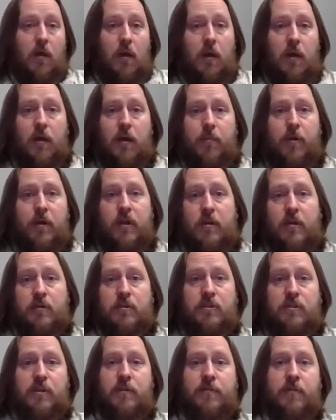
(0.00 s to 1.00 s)
Hi, my name
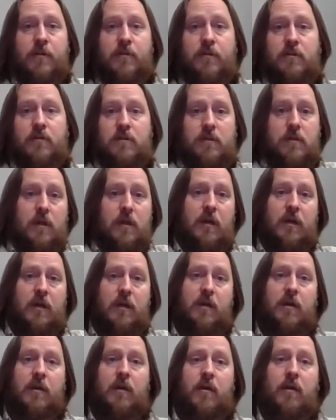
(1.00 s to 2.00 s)
is Jeff Ahrens.
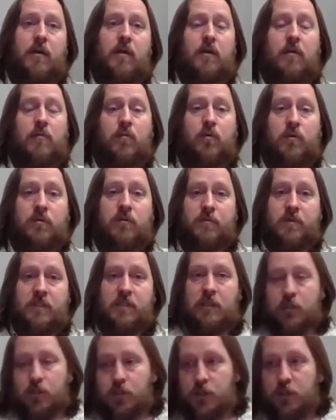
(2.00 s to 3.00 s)
I am going to be
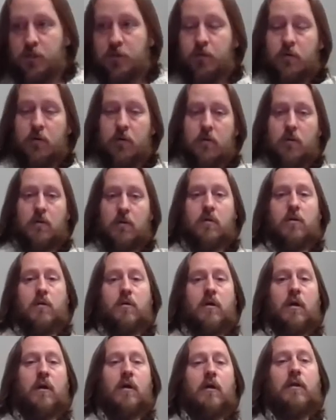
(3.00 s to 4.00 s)
teaching your
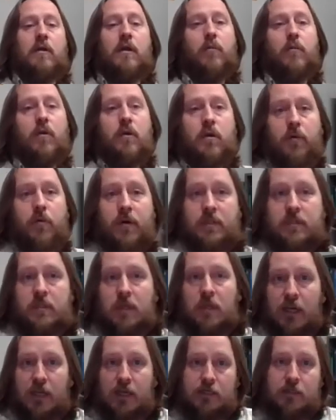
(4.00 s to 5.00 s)
Network OS
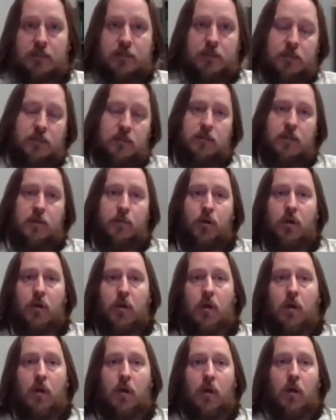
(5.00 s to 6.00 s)
class this summer.
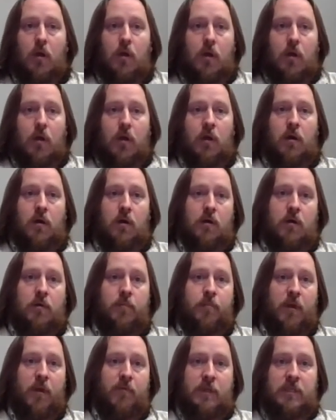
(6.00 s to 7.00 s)

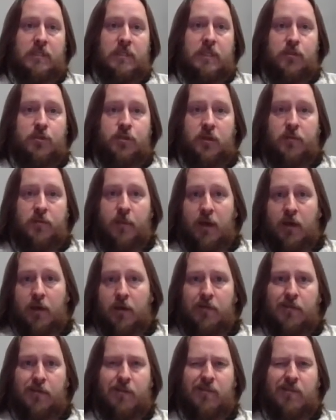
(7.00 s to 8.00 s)
I've been teaching
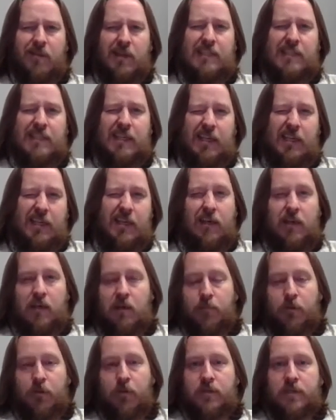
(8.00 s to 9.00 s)
math, IT,
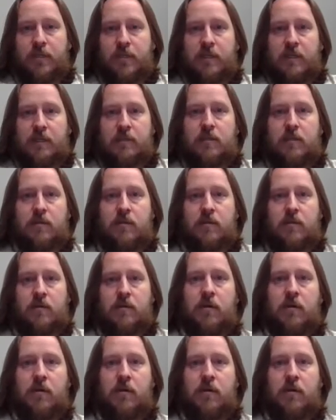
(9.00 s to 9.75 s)
computer science,